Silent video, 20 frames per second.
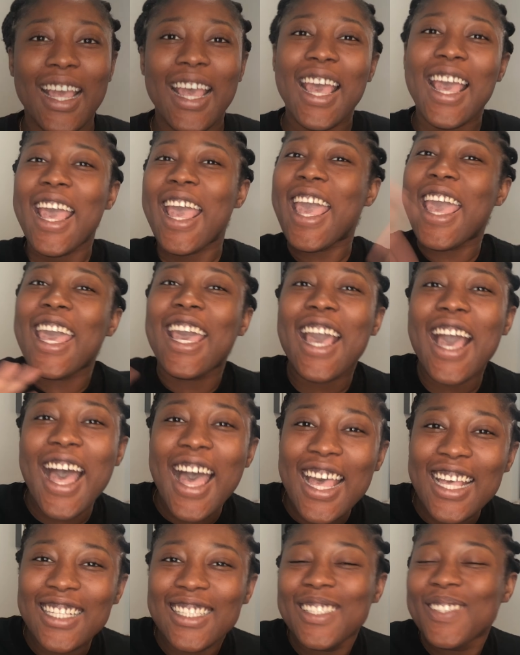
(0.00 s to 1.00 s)
Hey
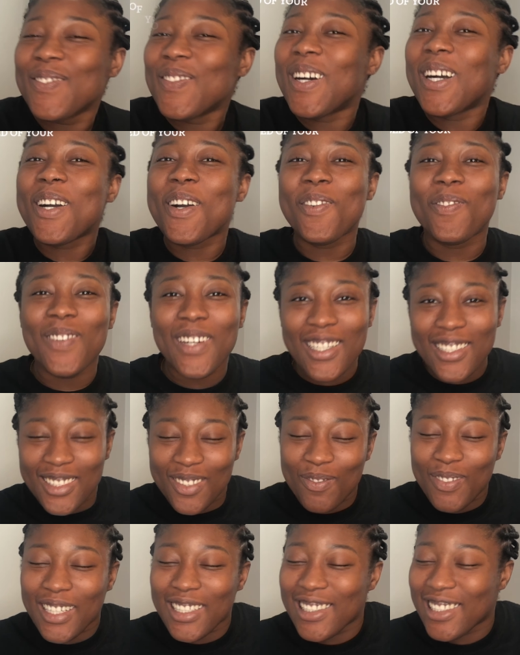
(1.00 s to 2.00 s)
guys, welcome back to
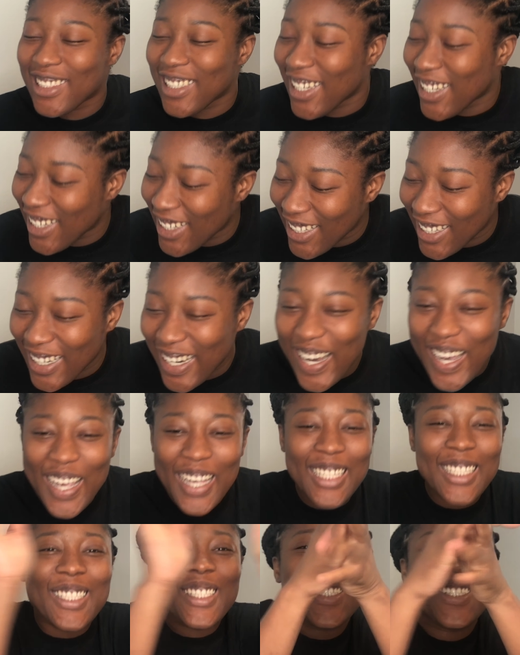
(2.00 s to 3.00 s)
my channel.
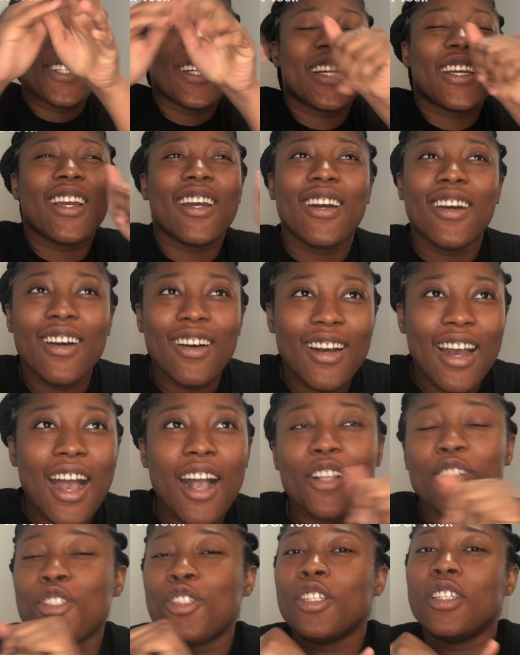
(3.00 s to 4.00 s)
It's your girl.
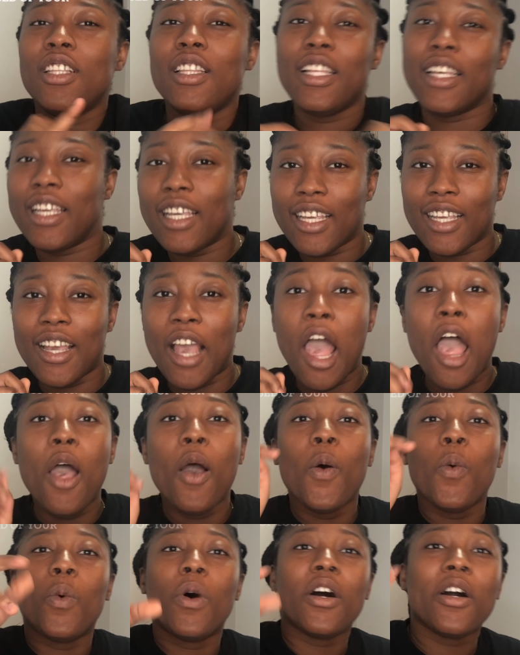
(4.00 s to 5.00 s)
Actually,
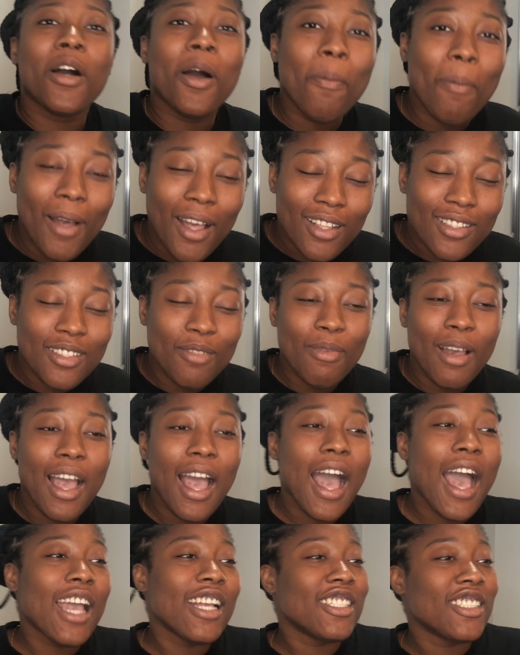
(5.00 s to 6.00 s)
welcome back to my
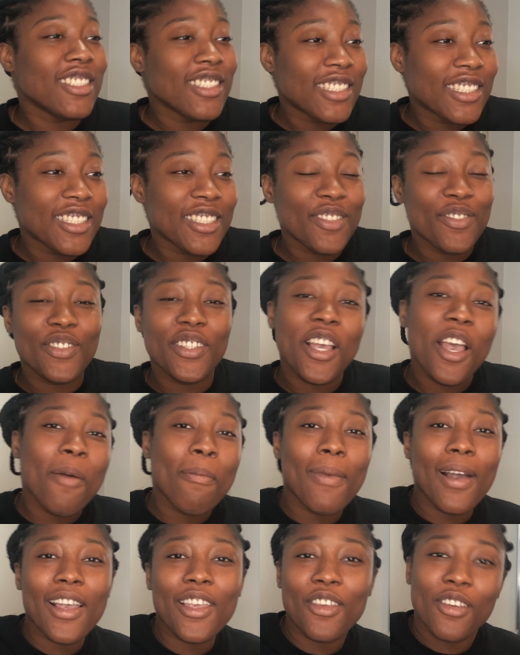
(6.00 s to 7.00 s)
IGTV and
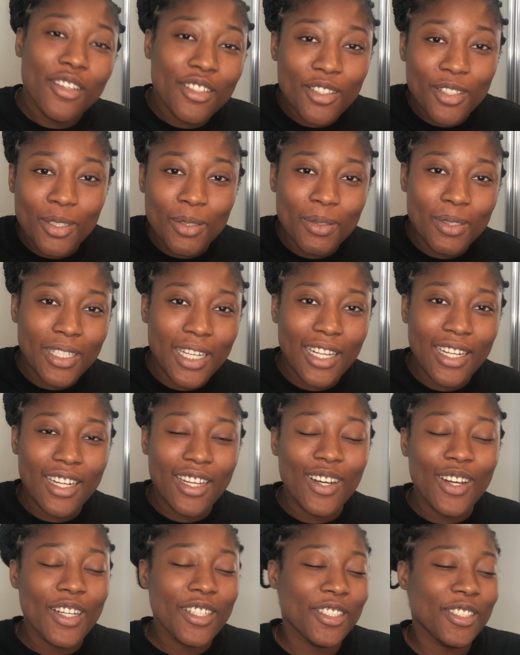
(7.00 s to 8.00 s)
my YouTube
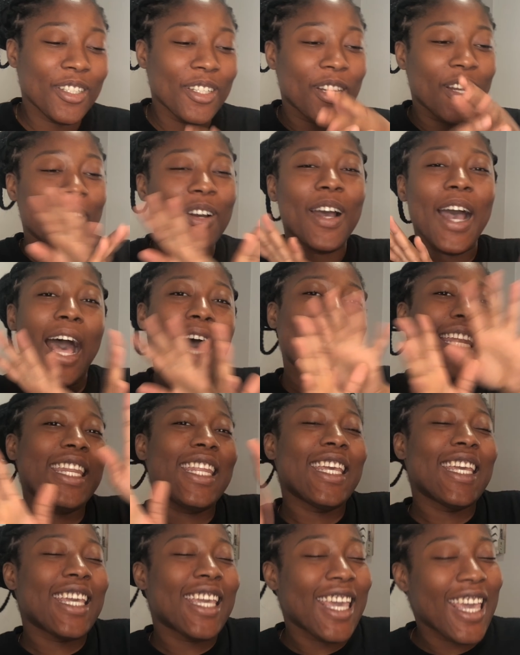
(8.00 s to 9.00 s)
channel. It's your girl Annie,
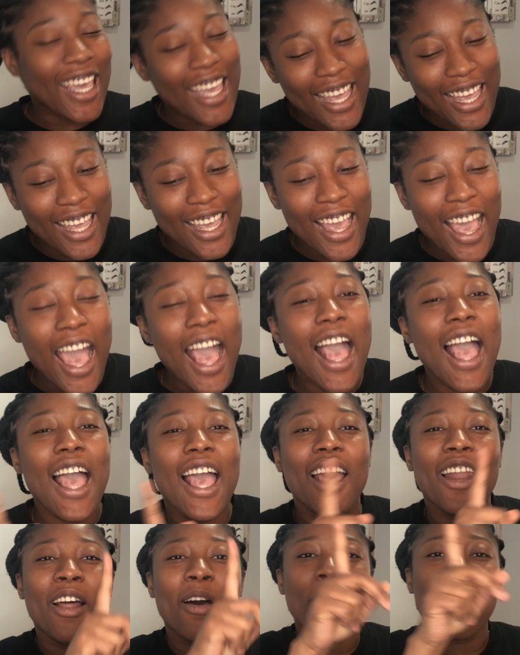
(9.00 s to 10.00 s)

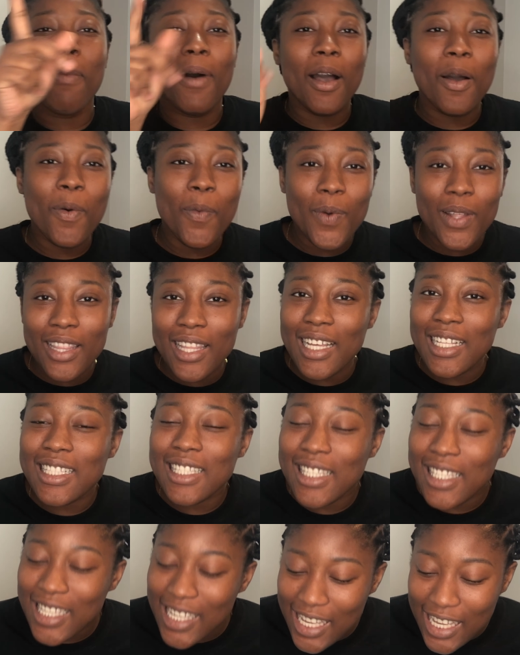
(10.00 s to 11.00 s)
and I'm back with the
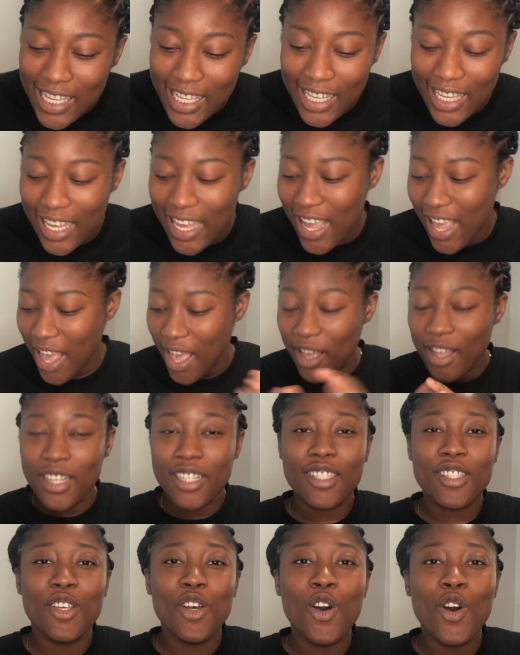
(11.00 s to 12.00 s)
tea.
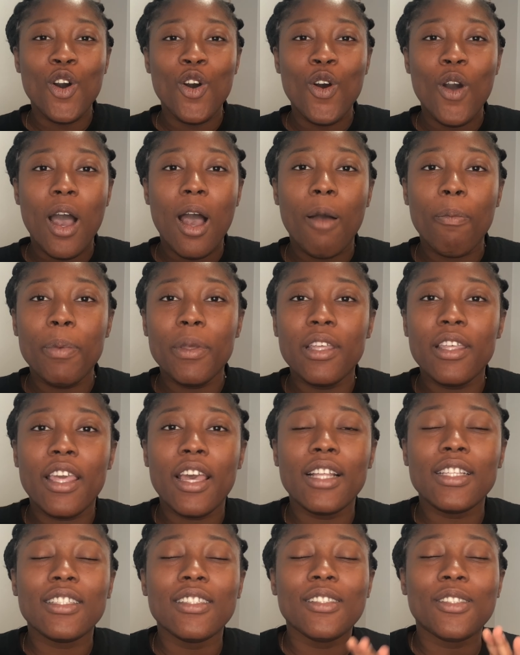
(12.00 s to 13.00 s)
So I've been
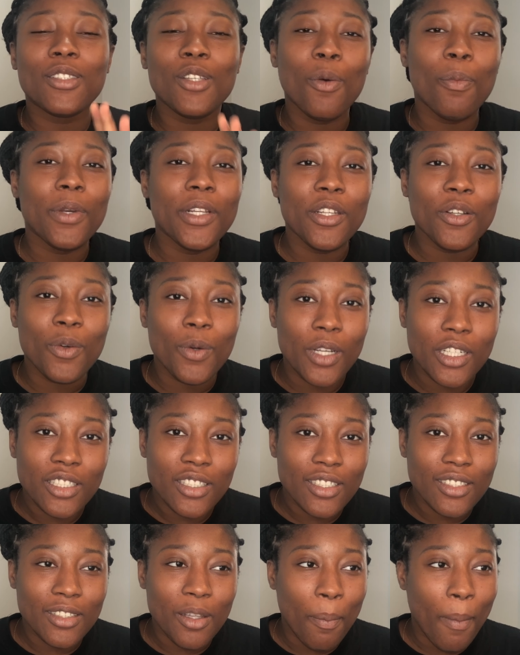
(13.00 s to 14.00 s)
getting so many
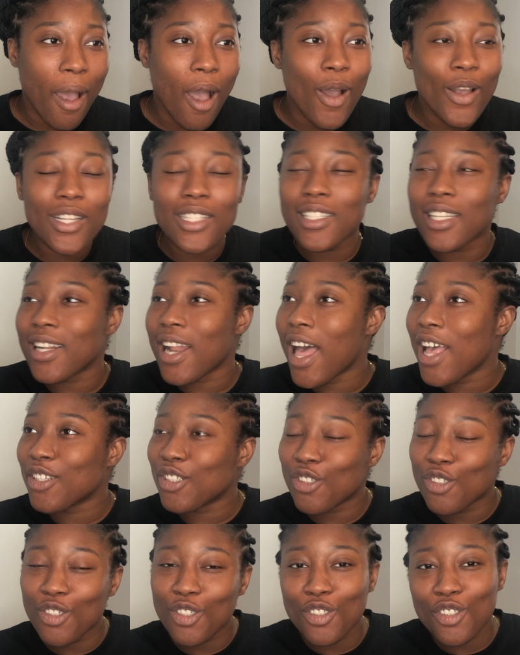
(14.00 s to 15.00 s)
questions about
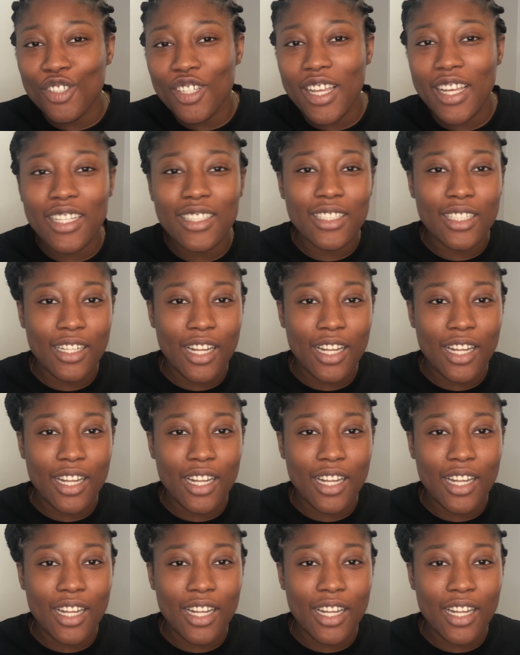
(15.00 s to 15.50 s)
international students.